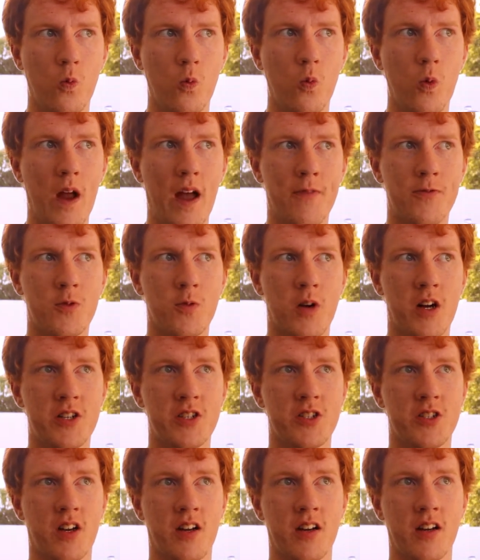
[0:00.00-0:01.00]
we have to
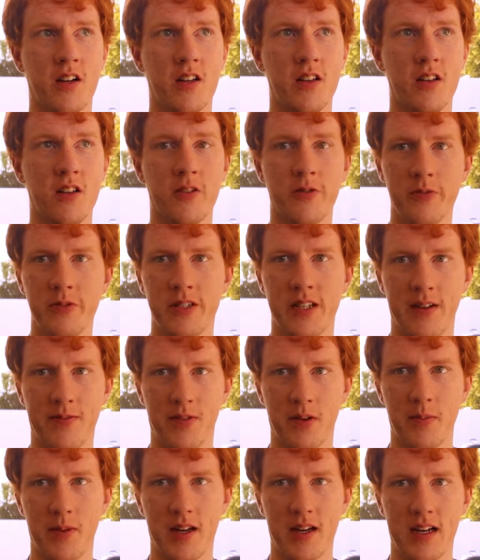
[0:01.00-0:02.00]
watch Sonic lose
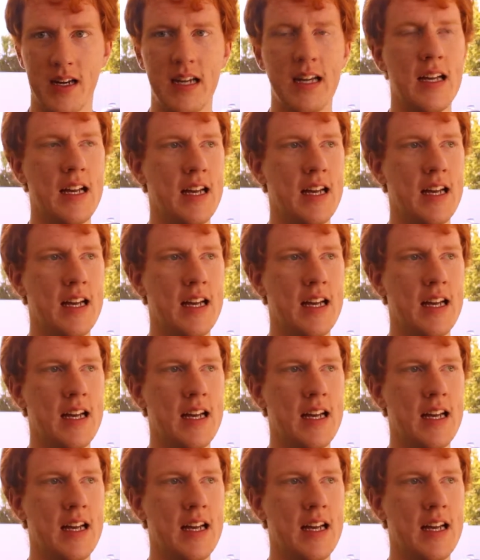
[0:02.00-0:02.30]
everybody.